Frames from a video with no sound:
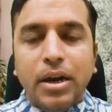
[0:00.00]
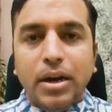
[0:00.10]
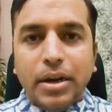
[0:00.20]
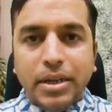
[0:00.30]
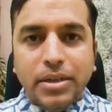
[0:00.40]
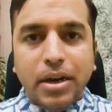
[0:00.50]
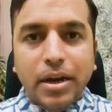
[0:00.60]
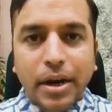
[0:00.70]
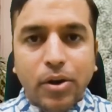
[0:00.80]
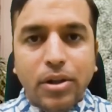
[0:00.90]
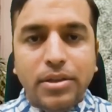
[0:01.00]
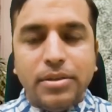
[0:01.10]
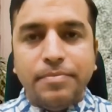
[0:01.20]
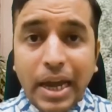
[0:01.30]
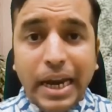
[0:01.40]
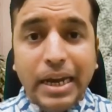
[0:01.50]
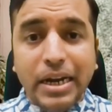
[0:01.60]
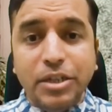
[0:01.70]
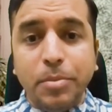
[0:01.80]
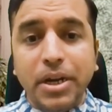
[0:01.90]
Reginald Reynolds, an
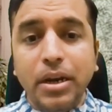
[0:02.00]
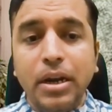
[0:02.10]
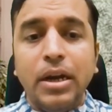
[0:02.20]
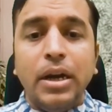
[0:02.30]
Englishman,